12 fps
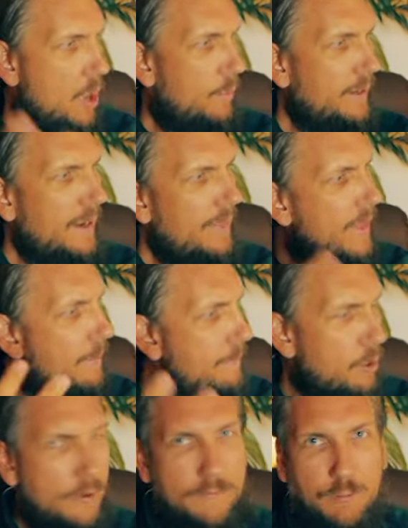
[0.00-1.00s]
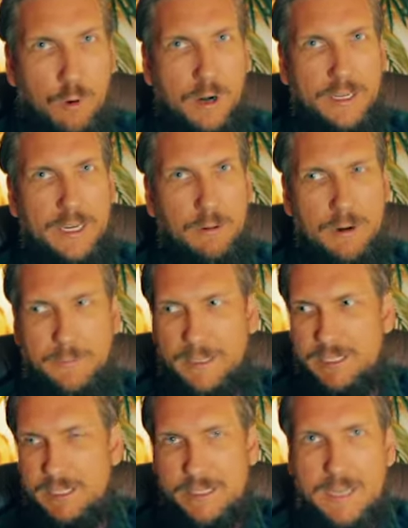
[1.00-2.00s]
when you get in that mode of work, you don't want to
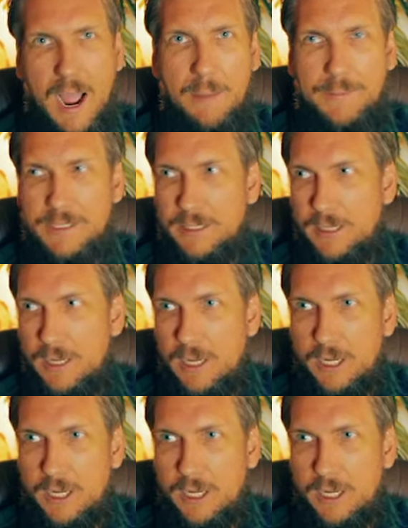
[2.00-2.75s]
be stopped